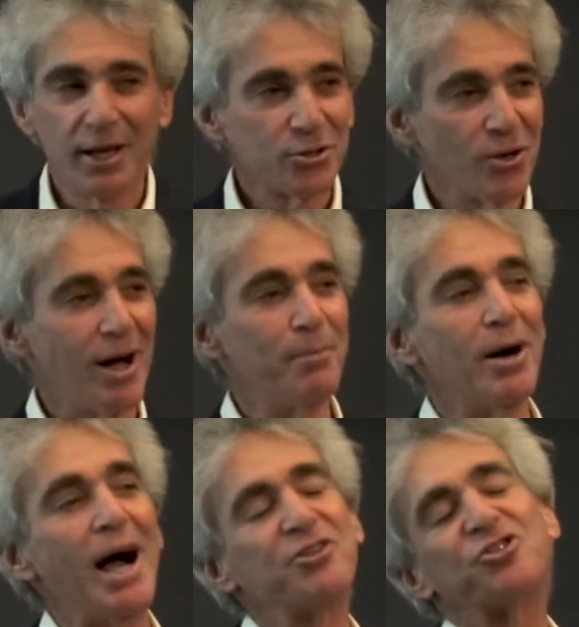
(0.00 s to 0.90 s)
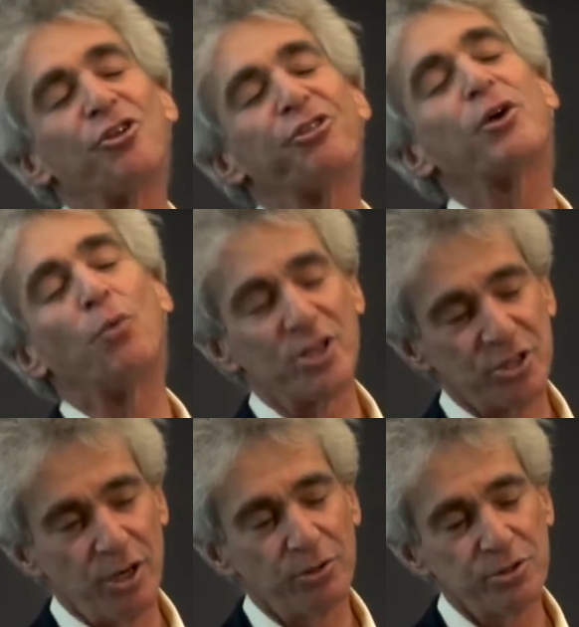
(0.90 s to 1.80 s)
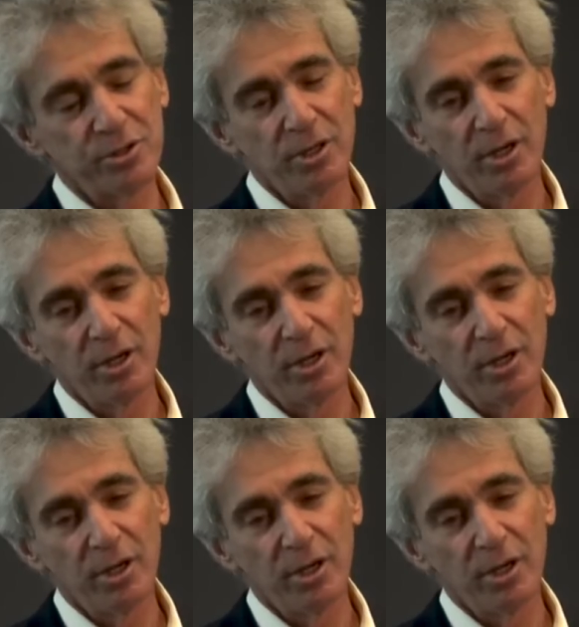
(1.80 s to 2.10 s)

So I still think West Coast.